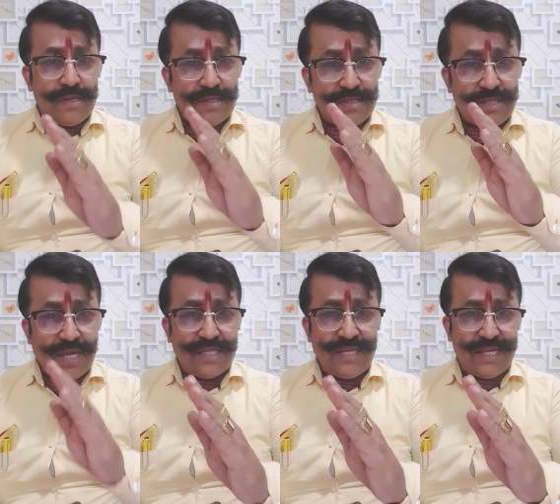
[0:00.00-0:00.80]

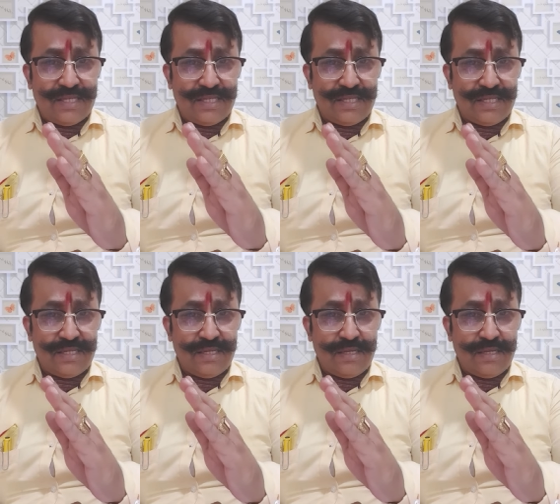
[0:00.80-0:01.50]
success